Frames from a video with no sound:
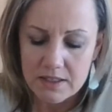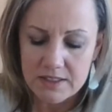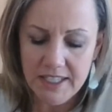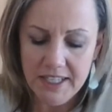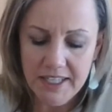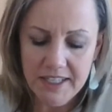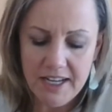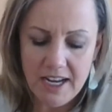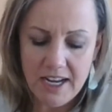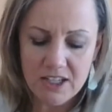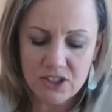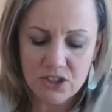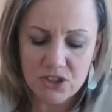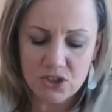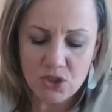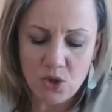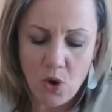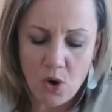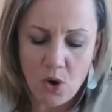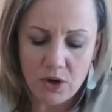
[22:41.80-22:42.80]
Teenagers
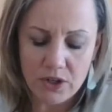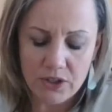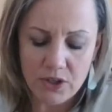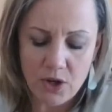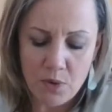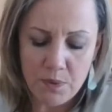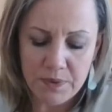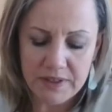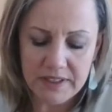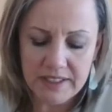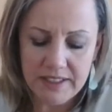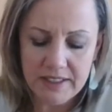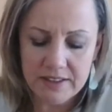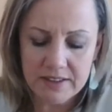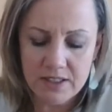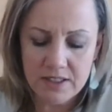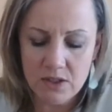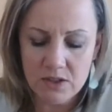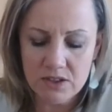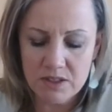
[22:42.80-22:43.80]
courted openly,
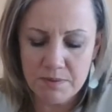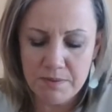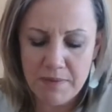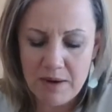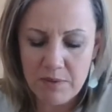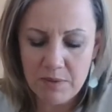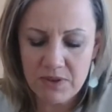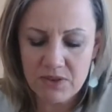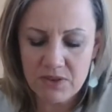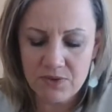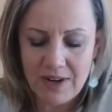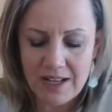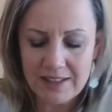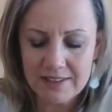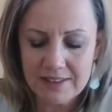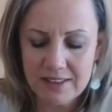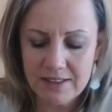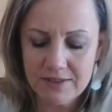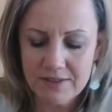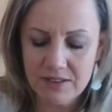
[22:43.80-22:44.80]
adults met with
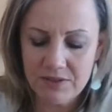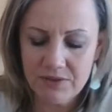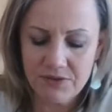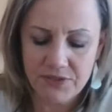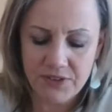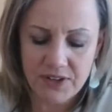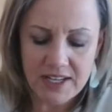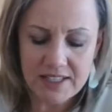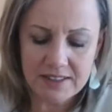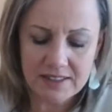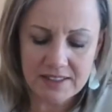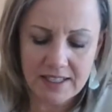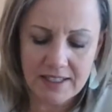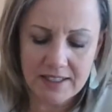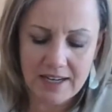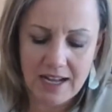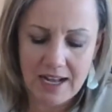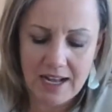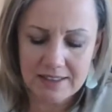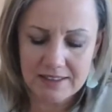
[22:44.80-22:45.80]
relatives and friends they'd
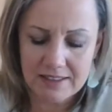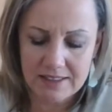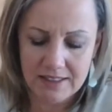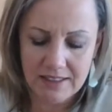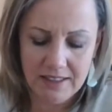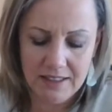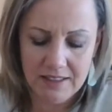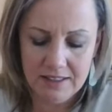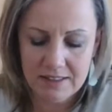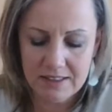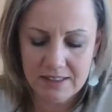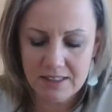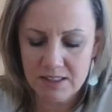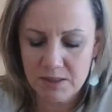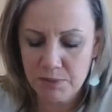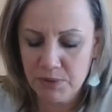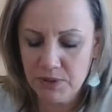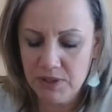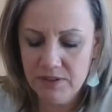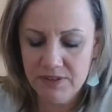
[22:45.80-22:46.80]
not seen since
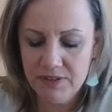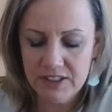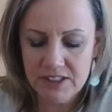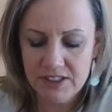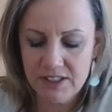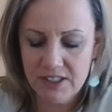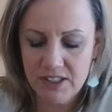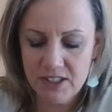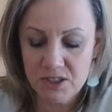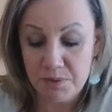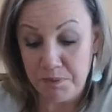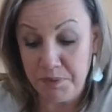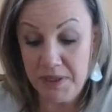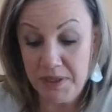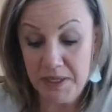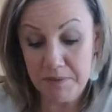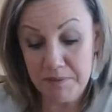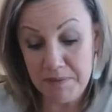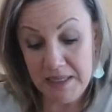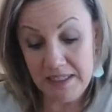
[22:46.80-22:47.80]
the previous year's
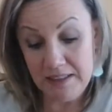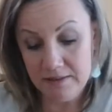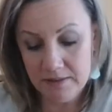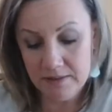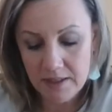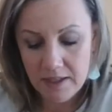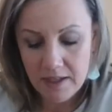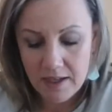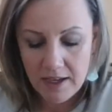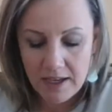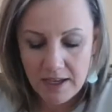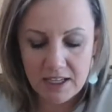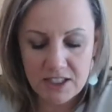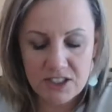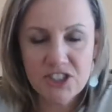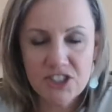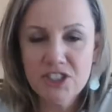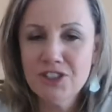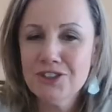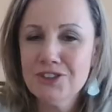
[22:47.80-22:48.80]
big meeting, and
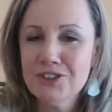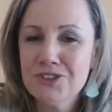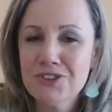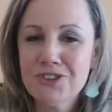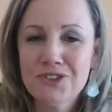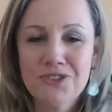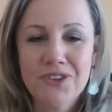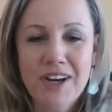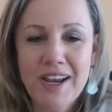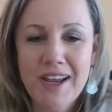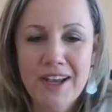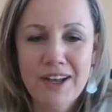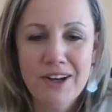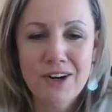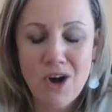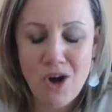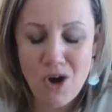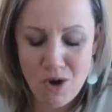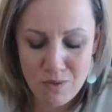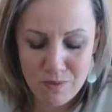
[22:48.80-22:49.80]
children ran
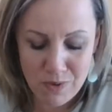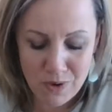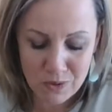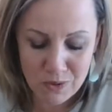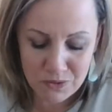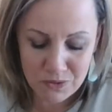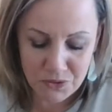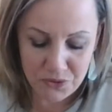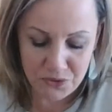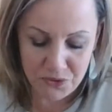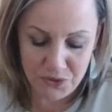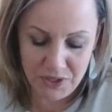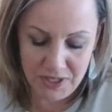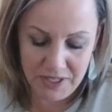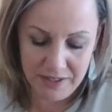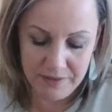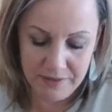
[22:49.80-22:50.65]
almost free.